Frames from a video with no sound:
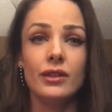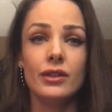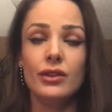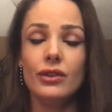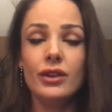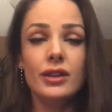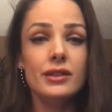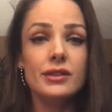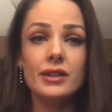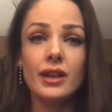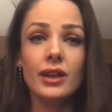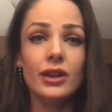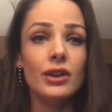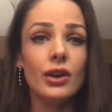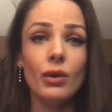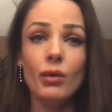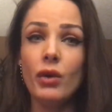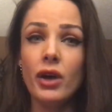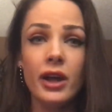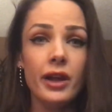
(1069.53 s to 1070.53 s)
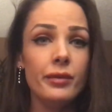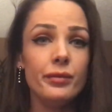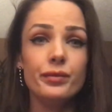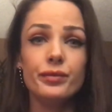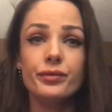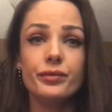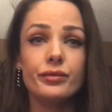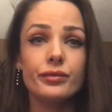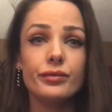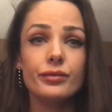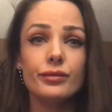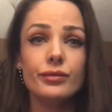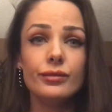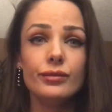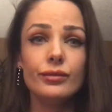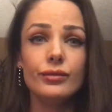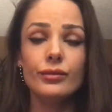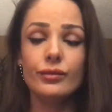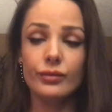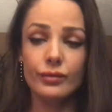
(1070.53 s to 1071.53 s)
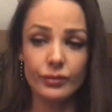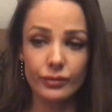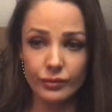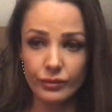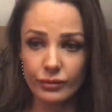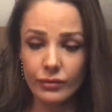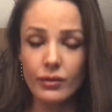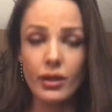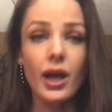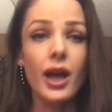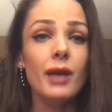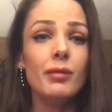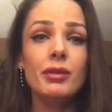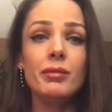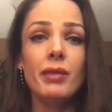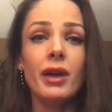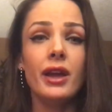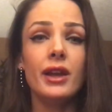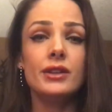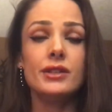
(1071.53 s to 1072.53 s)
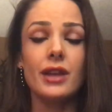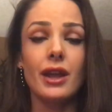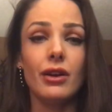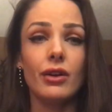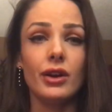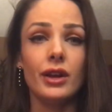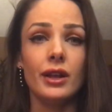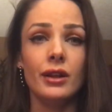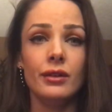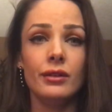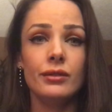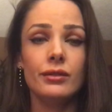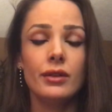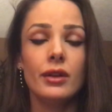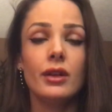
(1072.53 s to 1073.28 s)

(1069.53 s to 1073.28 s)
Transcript: you can say, you know what? I'm in my integrity